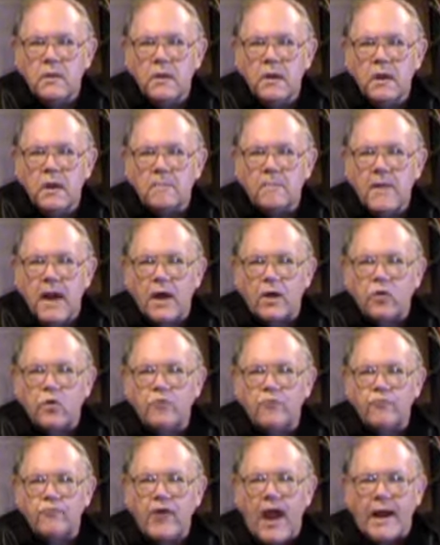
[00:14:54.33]
a matter
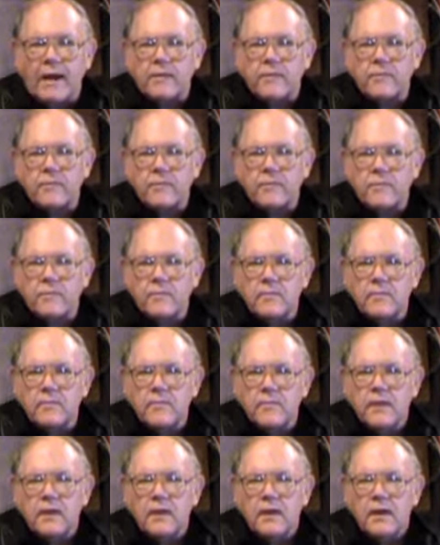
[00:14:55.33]
of fact.
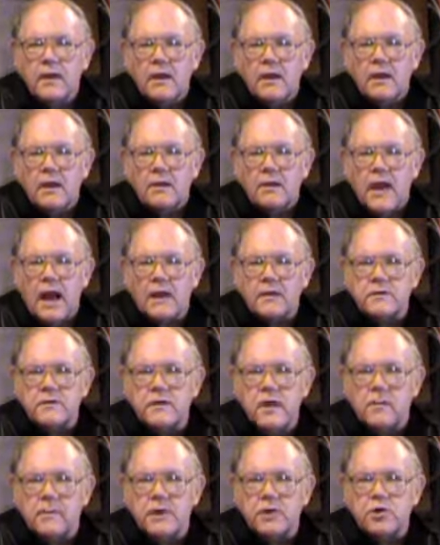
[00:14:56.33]
That's
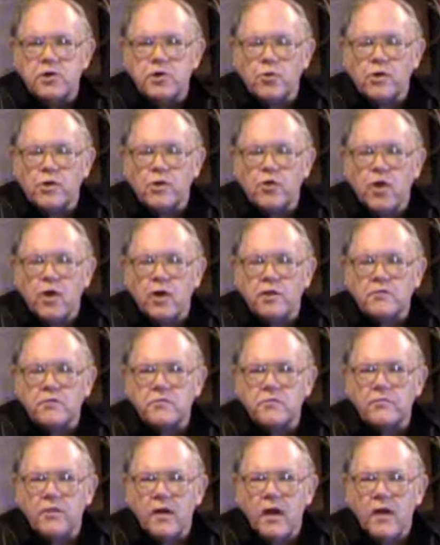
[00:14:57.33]
how much it would cost
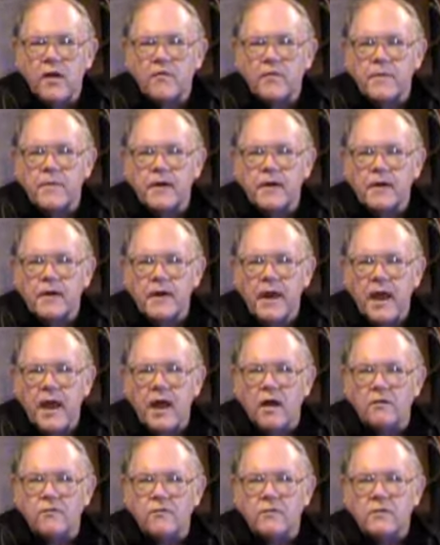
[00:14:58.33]
for everybody to
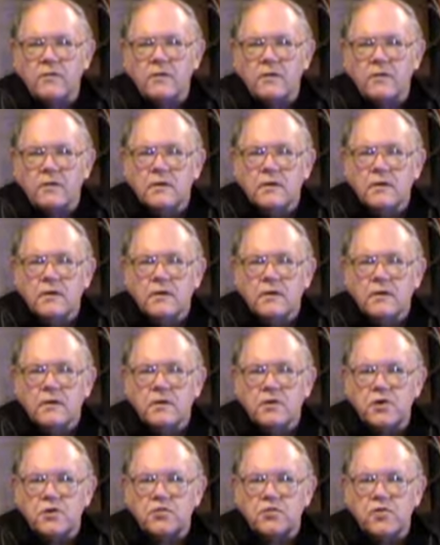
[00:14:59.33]
have
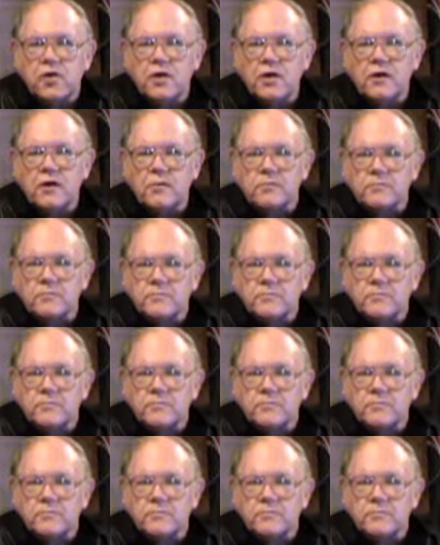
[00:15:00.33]
just a little.